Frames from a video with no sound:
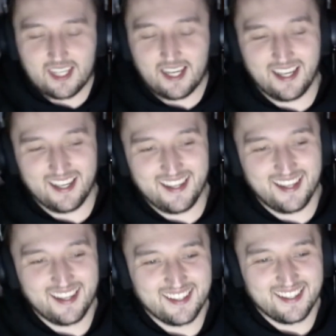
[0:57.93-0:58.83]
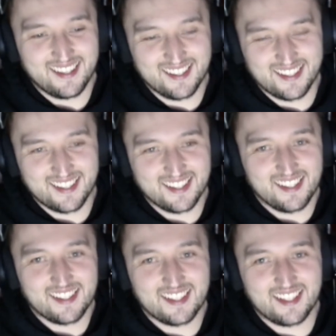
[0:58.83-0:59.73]

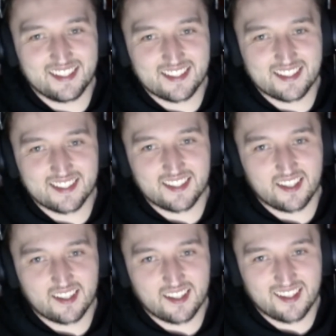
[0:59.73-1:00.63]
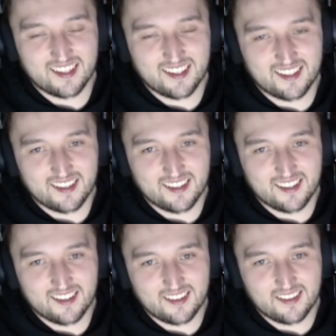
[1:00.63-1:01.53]

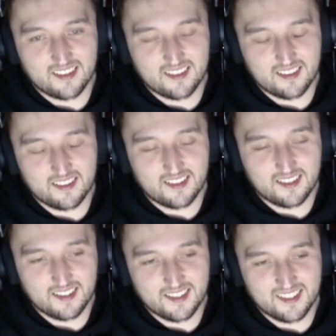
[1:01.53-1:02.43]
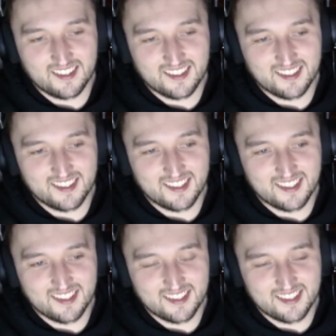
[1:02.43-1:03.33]

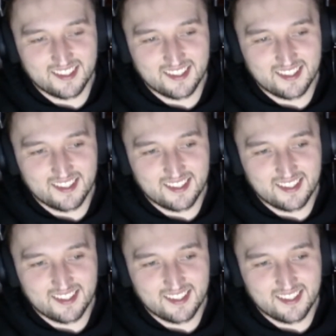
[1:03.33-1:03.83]
This person isn't speaking.